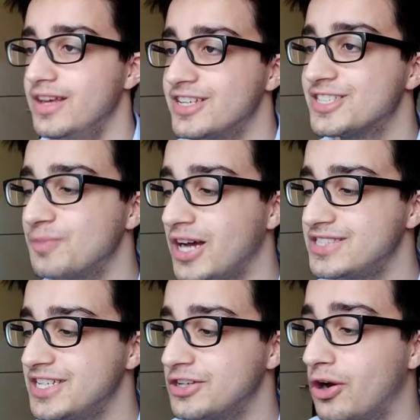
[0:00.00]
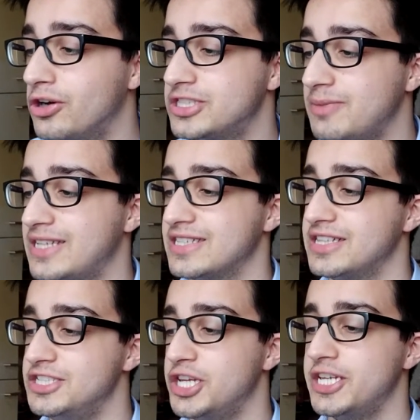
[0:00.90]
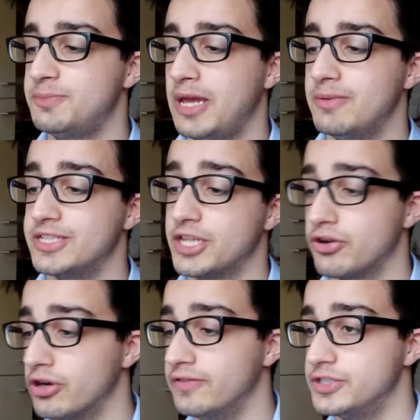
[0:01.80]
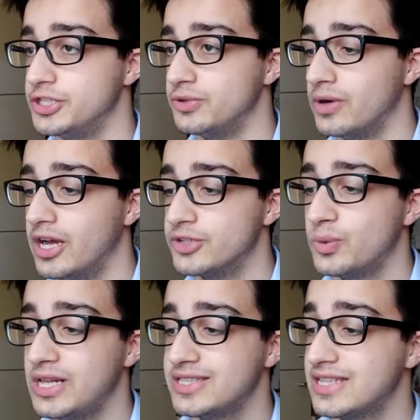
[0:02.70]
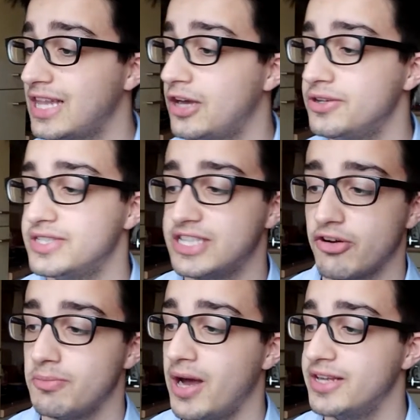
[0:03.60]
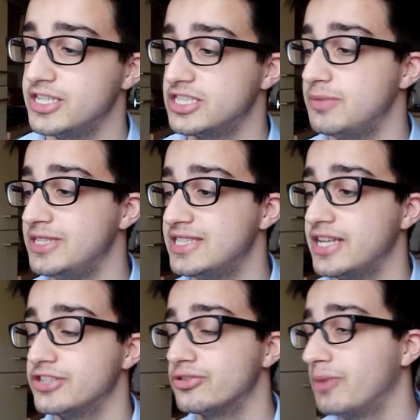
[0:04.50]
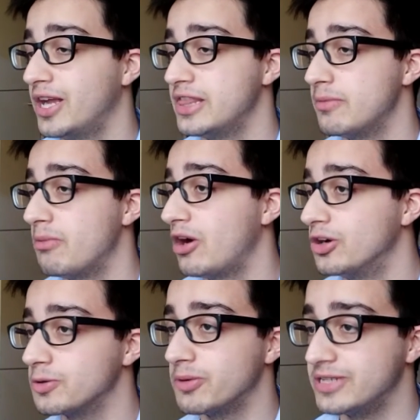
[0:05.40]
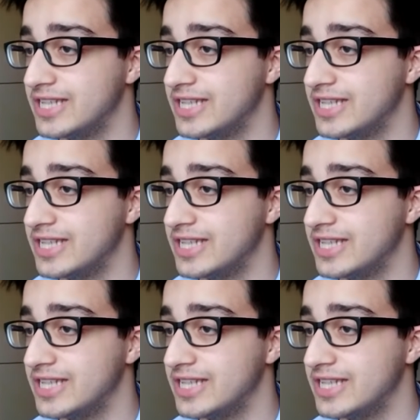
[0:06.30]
Smarty can automatically chase payments that are overdue, as well as allow you to set reminders to be sent to remind them about upcoming